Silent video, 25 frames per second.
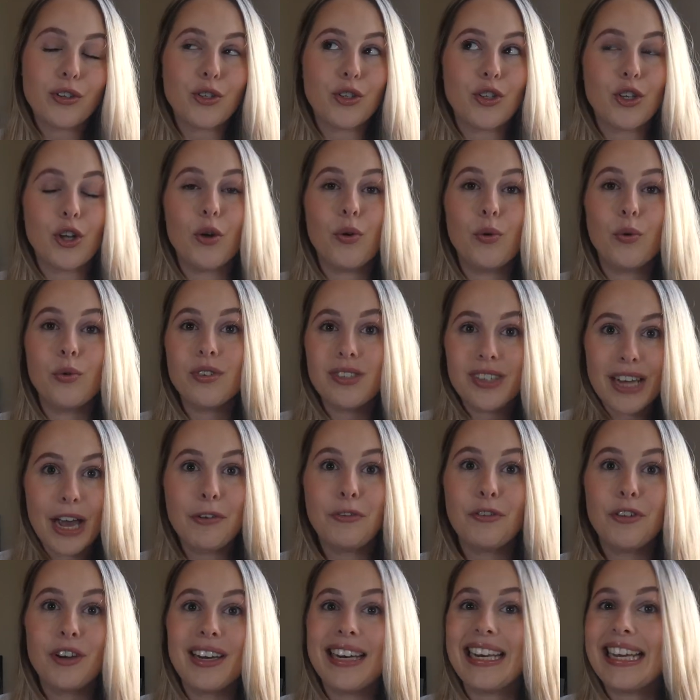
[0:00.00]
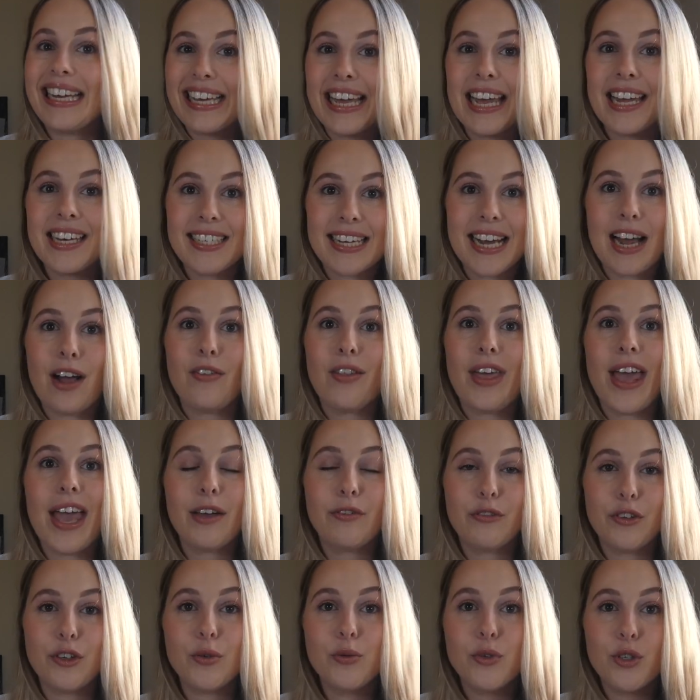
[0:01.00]
so definitely get down there
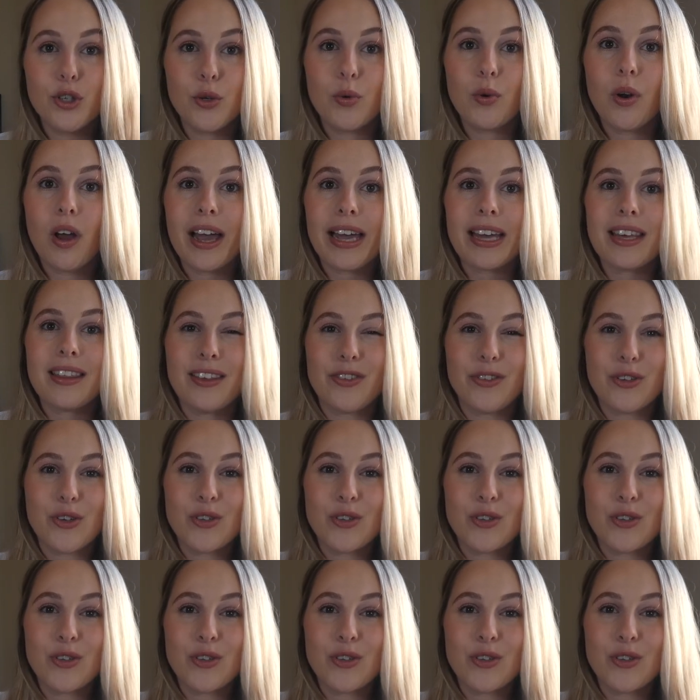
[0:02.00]
if you do like this,